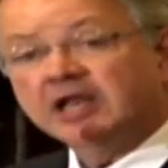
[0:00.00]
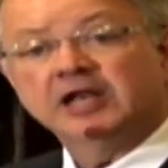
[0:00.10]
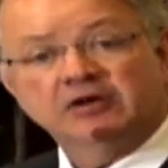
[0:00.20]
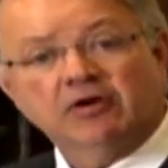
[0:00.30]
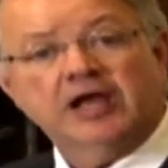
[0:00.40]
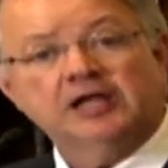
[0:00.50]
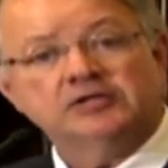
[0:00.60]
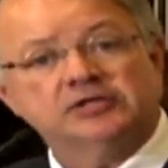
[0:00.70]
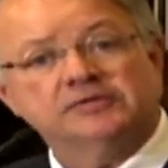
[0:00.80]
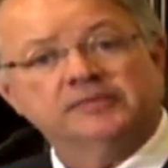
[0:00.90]
and
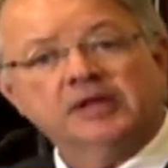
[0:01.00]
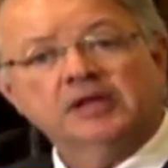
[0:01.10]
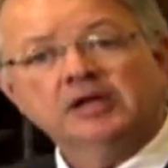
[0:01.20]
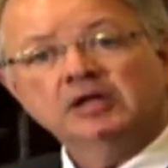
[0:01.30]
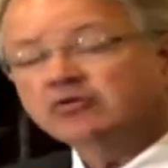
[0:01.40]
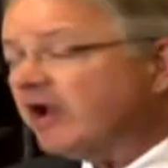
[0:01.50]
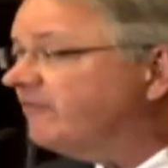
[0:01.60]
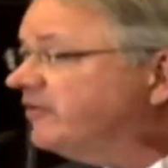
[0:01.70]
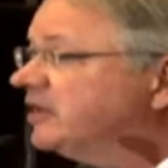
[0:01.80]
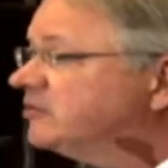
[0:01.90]
drainage,
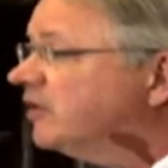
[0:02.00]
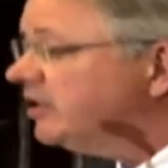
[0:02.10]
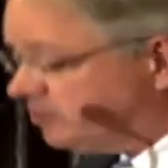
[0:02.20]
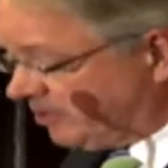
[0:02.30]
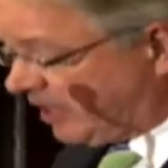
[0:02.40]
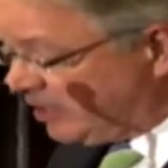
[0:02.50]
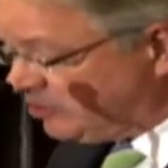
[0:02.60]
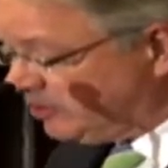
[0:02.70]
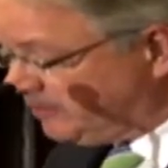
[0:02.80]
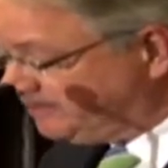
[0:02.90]
traffic and
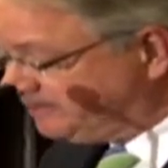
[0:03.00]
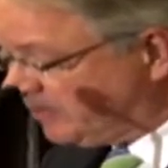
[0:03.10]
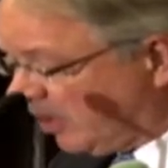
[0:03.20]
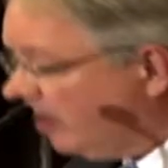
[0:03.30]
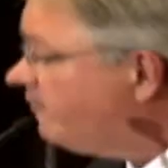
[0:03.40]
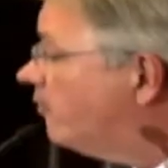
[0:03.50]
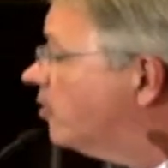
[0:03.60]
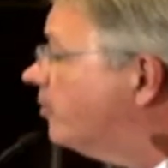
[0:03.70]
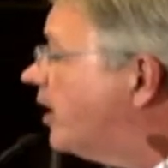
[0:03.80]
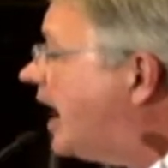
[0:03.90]
transportation,
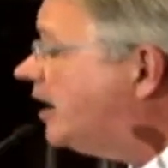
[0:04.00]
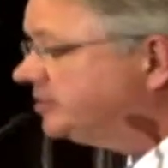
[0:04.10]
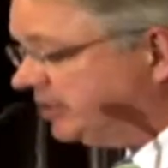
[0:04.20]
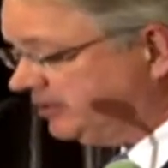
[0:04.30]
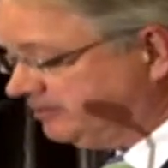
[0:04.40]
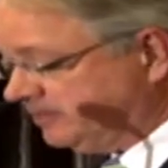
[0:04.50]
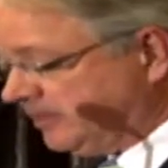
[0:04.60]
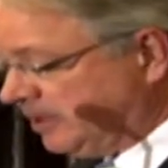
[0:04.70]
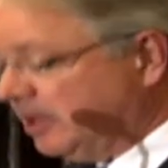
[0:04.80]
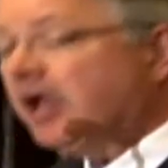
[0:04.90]
affordable housing,
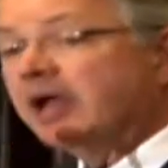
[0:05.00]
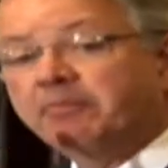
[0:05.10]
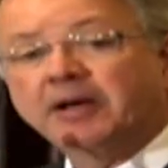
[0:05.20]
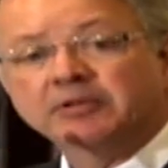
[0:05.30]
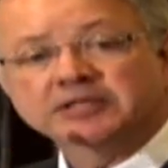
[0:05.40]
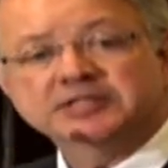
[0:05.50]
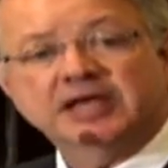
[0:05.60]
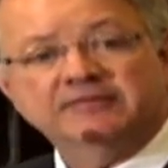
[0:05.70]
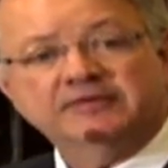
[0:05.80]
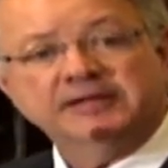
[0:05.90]
and public
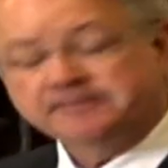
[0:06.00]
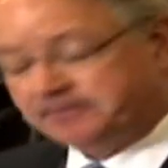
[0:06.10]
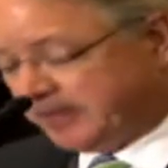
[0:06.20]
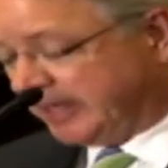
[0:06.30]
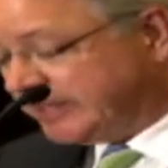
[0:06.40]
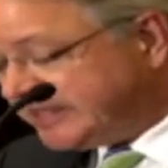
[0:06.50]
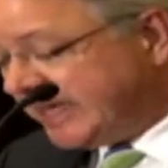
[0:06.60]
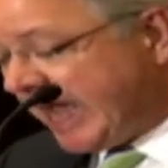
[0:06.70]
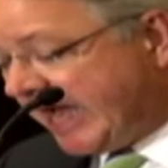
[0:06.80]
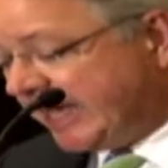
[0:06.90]
safety. And
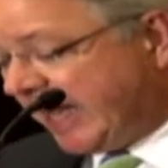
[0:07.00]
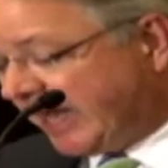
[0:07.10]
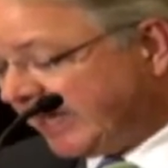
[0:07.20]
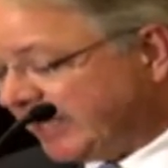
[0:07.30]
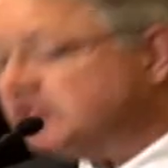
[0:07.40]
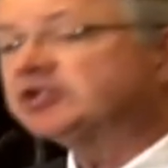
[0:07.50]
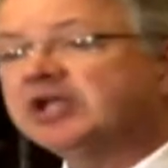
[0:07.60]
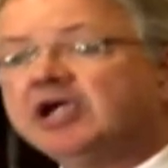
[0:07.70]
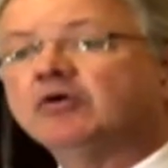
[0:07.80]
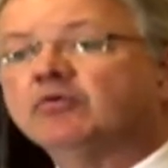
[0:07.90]
tonight, I'd like to
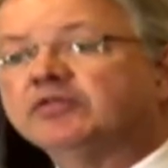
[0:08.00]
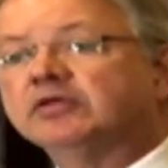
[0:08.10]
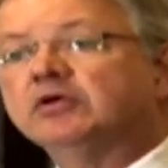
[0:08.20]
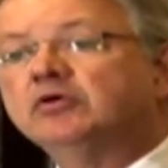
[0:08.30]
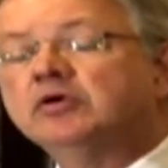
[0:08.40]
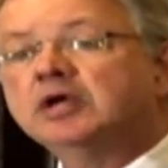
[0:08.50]
share with you